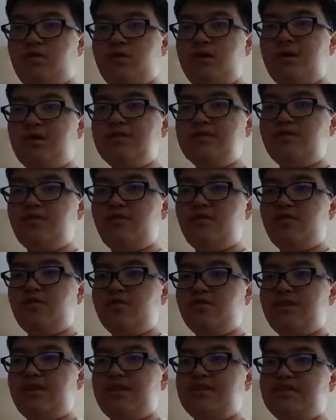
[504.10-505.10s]
It's
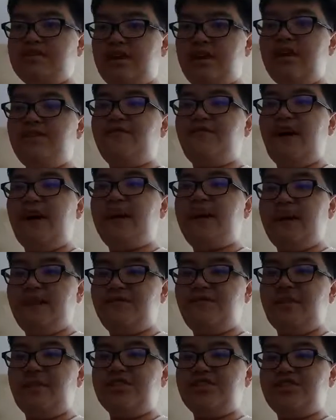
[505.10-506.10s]
going to be a sci-fi
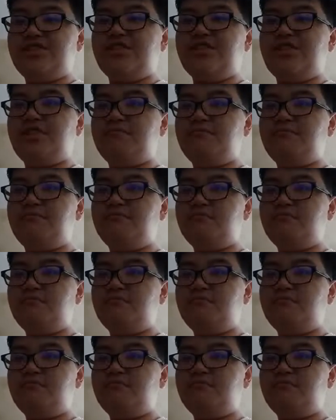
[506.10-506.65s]
adventure.